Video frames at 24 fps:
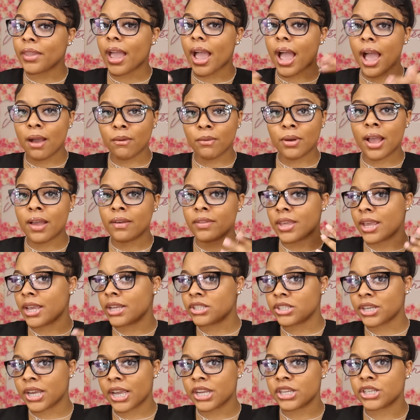I will have the
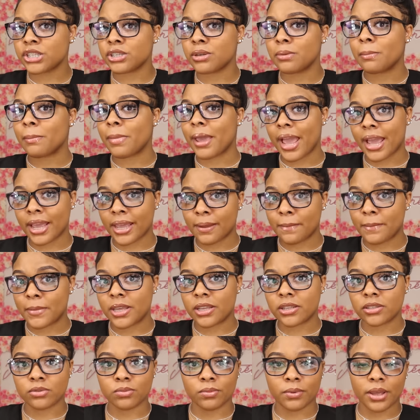education backing me
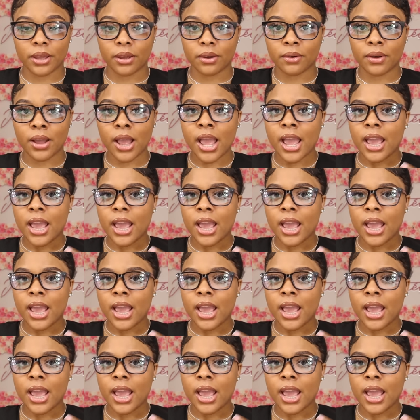as well.